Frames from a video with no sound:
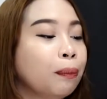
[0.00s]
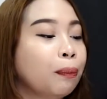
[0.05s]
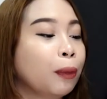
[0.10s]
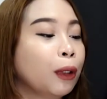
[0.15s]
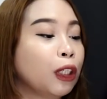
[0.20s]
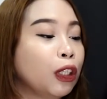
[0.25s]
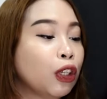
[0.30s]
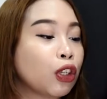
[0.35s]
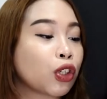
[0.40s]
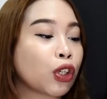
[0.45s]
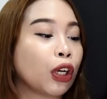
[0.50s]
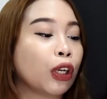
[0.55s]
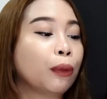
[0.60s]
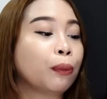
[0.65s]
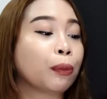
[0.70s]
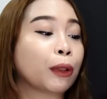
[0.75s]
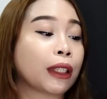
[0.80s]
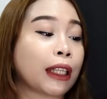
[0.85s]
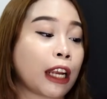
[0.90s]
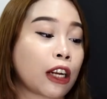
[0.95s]
Pollution
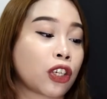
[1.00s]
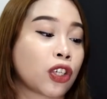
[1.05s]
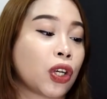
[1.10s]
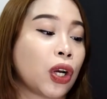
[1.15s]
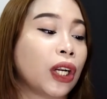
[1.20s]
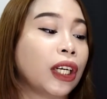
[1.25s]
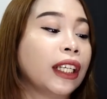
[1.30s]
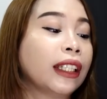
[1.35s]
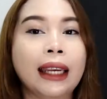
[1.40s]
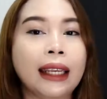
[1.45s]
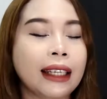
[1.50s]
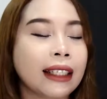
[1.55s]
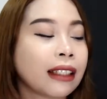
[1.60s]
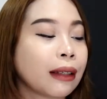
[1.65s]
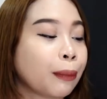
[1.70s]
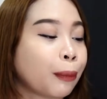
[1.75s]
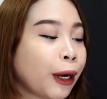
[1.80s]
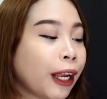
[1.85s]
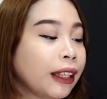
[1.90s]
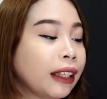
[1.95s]
Protection. It is
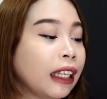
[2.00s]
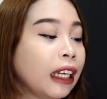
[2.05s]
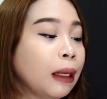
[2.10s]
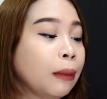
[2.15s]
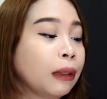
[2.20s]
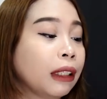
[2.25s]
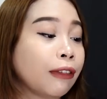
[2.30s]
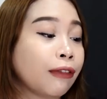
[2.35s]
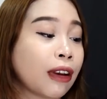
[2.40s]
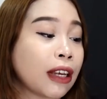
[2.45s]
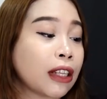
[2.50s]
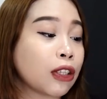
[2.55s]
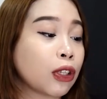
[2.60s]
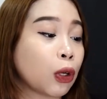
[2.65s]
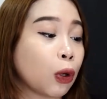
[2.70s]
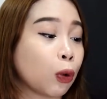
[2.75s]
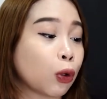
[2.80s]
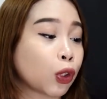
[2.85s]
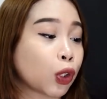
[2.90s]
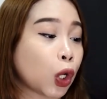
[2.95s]
a brightening defense
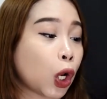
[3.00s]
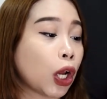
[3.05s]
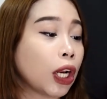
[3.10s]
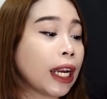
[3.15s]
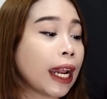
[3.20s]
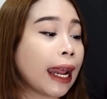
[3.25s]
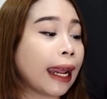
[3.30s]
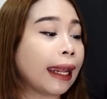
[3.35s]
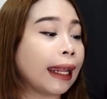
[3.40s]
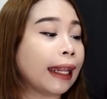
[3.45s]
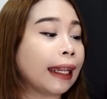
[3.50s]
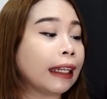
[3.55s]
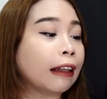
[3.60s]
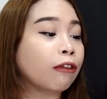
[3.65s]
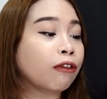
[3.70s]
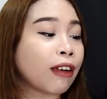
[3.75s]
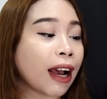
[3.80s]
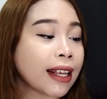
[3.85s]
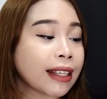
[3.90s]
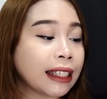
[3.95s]
lotion and
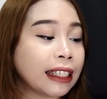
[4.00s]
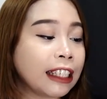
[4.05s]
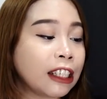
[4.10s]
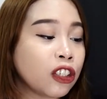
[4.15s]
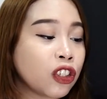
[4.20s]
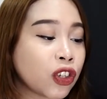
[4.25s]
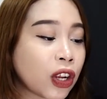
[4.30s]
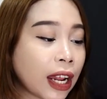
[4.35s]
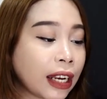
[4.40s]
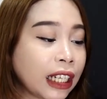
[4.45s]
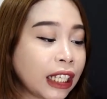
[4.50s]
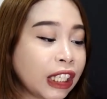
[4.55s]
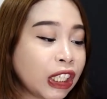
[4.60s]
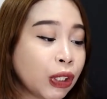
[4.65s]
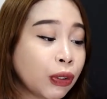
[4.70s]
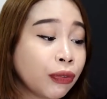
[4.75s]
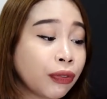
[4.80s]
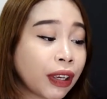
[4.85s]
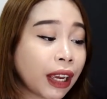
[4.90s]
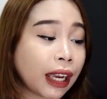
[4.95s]
Vaseline Jelly
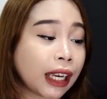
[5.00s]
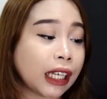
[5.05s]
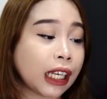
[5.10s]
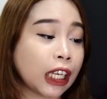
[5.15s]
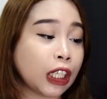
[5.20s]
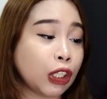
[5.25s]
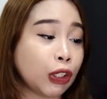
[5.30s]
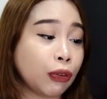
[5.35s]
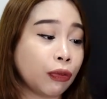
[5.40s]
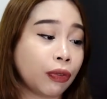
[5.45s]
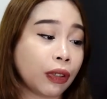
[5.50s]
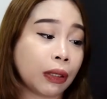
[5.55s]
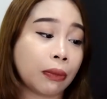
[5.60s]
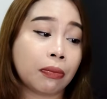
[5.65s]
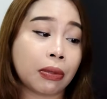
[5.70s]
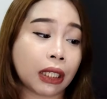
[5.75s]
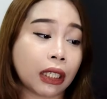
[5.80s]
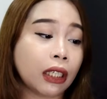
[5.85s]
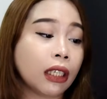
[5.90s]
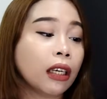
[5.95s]
UVA and
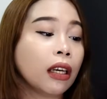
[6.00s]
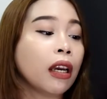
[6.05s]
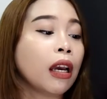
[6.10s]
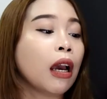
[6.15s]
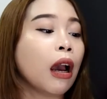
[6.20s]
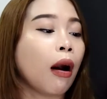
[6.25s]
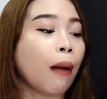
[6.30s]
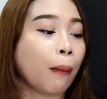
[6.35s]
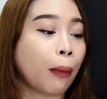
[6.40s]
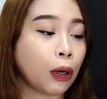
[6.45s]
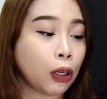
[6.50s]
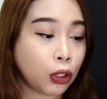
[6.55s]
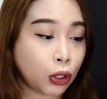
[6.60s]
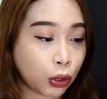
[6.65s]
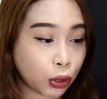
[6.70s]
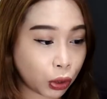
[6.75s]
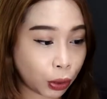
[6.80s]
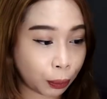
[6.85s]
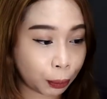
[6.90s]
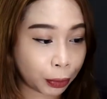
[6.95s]
UVB
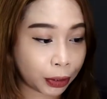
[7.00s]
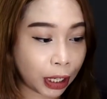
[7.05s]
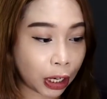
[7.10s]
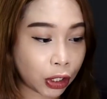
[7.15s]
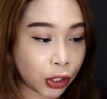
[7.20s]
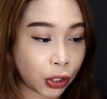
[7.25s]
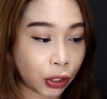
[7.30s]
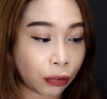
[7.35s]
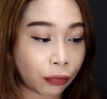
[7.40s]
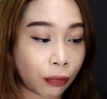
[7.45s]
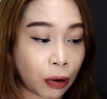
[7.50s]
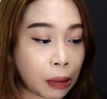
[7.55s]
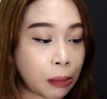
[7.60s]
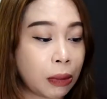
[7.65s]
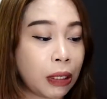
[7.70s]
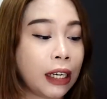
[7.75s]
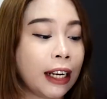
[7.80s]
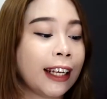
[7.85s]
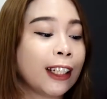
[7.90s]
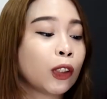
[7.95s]
Pollution Protection
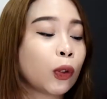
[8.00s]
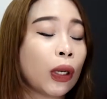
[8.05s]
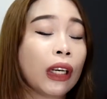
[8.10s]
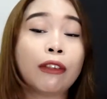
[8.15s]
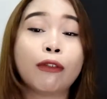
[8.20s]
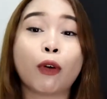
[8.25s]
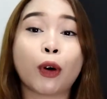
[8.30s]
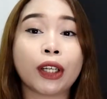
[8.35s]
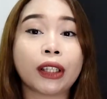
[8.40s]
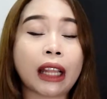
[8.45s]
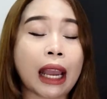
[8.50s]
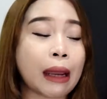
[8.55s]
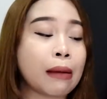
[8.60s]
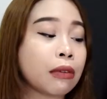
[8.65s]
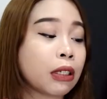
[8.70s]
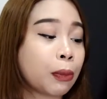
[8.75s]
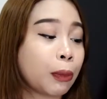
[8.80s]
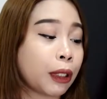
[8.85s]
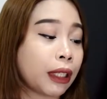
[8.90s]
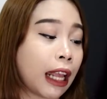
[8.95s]
Formula. 24
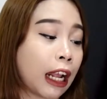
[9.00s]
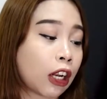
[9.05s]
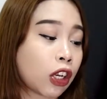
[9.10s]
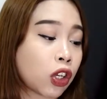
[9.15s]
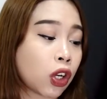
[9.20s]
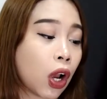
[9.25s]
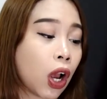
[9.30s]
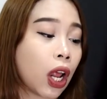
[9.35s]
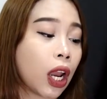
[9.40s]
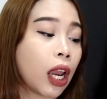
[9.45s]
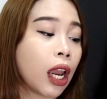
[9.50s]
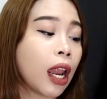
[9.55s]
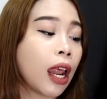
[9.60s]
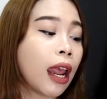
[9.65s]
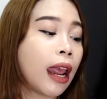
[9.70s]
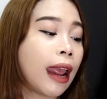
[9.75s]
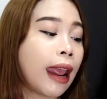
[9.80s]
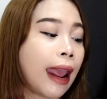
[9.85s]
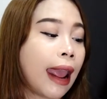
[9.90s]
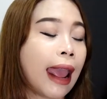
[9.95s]
times protection,
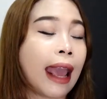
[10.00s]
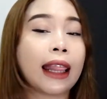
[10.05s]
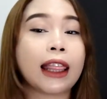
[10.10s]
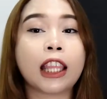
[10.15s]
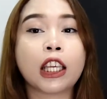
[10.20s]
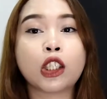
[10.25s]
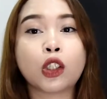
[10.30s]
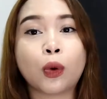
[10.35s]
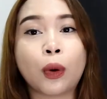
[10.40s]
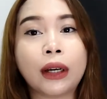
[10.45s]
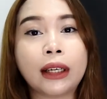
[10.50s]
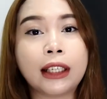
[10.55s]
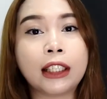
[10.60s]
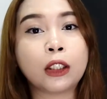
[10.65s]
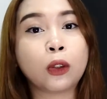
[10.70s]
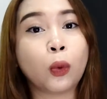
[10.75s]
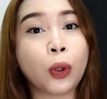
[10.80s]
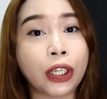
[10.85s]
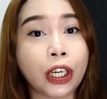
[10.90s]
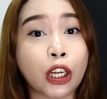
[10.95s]
and this one is
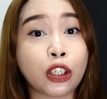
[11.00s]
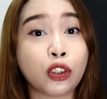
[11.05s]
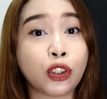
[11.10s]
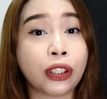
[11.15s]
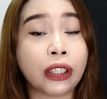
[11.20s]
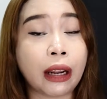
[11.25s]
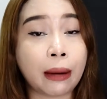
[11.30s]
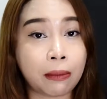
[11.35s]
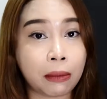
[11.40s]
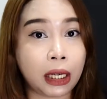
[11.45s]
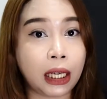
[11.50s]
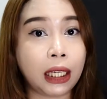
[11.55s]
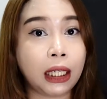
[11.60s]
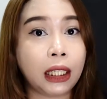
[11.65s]
100ml.